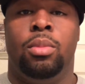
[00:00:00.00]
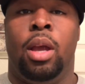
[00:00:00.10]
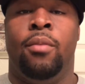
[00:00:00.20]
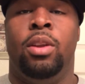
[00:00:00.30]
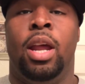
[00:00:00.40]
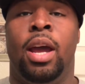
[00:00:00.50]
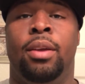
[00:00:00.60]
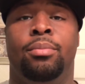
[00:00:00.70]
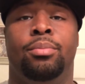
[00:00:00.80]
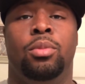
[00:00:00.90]
every
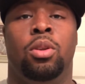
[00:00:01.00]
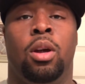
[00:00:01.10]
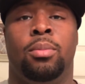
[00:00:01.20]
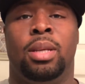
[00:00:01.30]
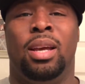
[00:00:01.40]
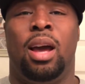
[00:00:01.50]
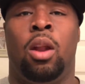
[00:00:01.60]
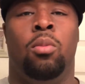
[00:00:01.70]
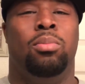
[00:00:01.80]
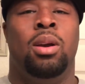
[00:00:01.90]
day, you know what I'm saying? I
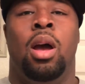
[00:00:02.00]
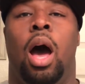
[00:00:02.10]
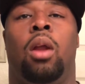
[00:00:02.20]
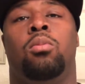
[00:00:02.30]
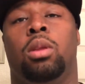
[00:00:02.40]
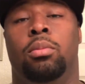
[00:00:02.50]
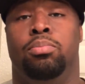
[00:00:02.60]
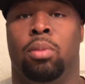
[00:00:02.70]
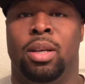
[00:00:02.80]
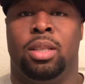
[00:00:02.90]
don't I don't really
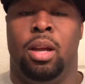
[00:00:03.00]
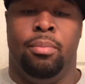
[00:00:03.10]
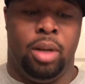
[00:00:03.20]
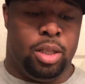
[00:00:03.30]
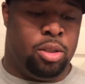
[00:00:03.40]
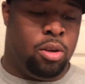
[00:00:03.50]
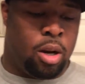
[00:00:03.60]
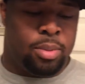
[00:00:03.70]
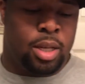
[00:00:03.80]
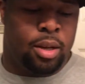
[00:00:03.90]
brush that much, you know
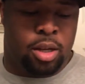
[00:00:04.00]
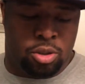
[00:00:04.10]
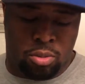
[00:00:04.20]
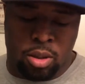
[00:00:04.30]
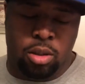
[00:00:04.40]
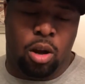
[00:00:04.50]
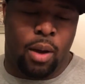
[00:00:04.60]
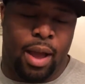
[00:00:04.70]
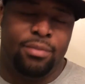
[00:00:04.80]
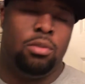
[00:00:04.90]
what I'm saying? Cuz you really
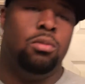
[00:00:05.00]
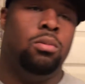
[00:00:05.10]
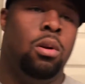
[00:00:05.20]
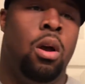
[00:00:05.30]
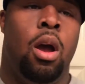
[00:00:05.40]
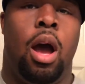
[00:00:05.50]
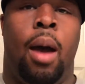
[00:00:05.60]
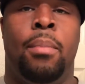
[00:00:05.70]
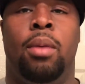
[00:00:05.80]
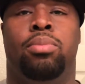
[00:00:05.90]
don't have to.
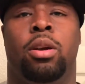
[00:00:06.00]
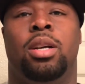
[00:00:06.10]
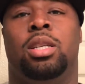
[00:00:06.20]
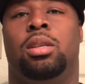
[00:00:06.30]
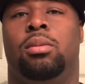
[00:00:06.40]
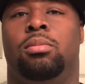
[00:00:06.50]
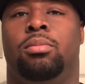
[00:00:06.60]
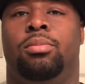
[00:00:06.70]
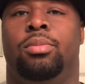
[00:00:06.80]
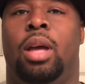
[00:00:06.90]
I may brush
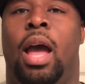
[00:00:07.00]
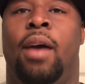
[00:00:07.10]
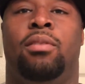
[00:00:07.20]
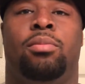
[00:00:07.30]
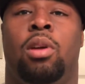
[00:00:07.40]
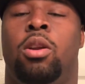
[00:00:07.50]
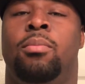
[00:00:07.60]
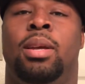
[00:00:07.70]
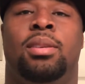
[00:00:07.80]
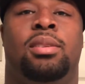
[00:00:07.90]
have a 30
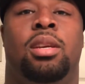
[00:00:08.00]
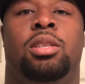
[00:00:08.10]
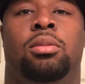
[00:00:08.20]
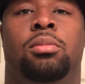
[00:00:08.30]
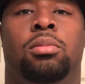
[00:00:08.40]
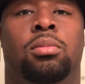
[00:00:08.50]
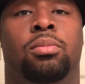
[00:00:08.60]
minute session